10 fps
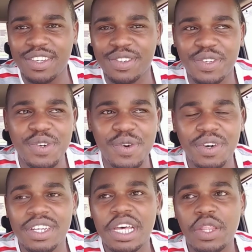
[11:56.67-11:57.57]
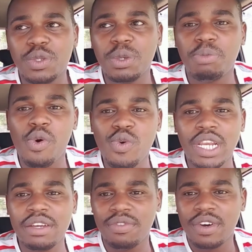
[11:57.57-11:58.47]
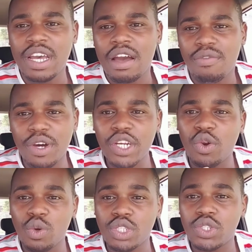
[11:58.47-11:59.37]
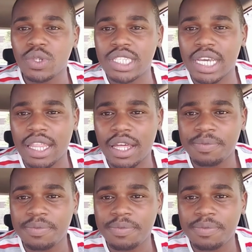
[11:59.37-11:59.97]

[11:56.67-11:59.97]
you know, those people who live very close to each other,